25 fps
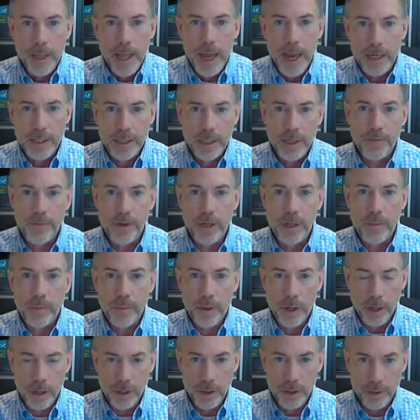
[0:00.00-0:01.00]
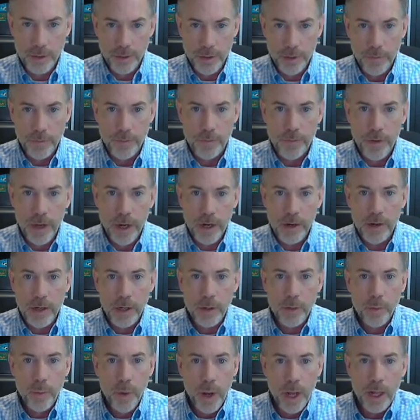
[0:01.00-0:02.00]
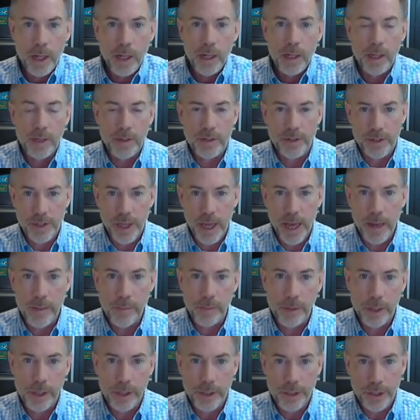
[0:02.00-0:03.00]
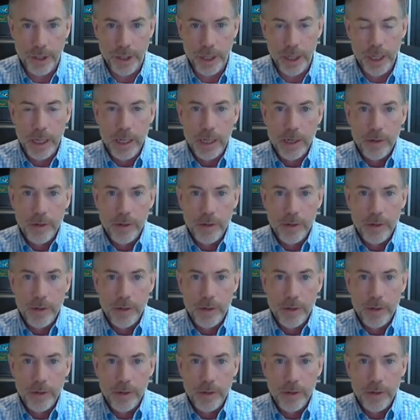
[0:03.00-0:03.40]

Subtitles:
activity monitors are very well established